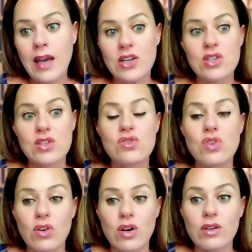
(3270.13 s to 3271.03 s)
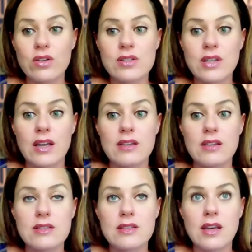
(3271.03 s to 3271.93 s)
just don't
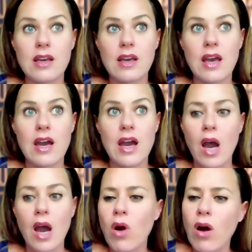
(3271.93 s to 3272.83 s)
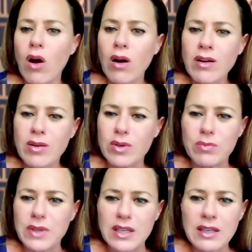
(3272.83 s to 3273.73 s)
understand how hard it
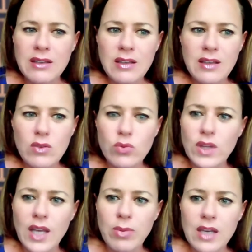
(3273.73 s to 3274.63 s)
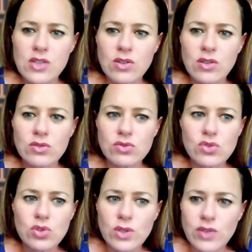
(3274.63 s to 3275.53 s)
would be for the ABA Journal
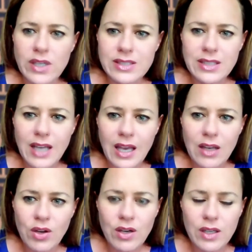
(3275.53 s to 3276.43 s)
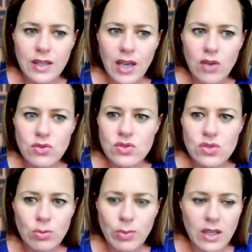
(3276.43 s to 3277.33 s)
to address it head on. Like, how
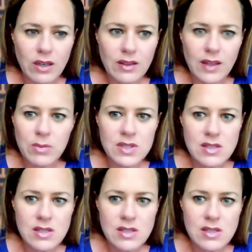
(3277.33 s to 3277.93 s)
stupid. They missed